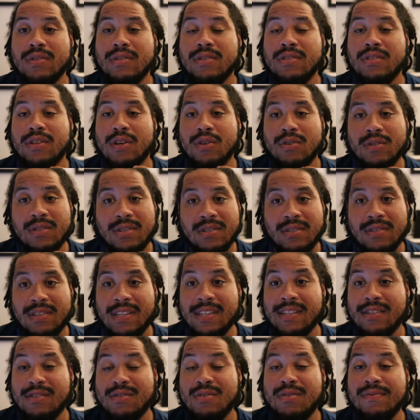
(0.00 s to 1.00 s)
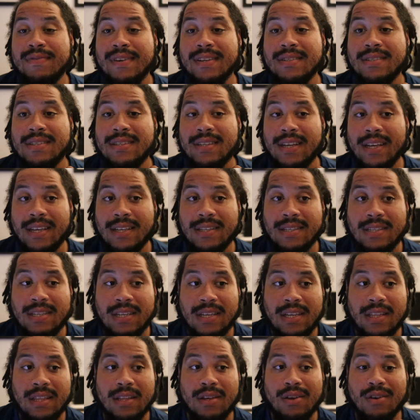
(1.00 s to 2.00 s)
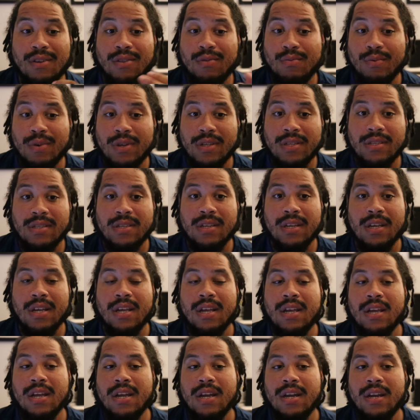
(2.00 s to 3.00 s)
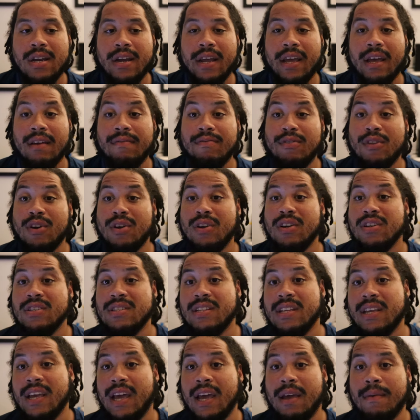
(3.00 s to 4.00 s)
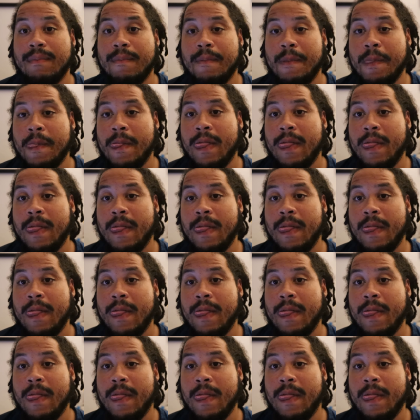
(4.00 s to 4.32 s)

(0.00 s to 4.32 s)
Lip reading: So since 2018 onwards, they have not lost the game.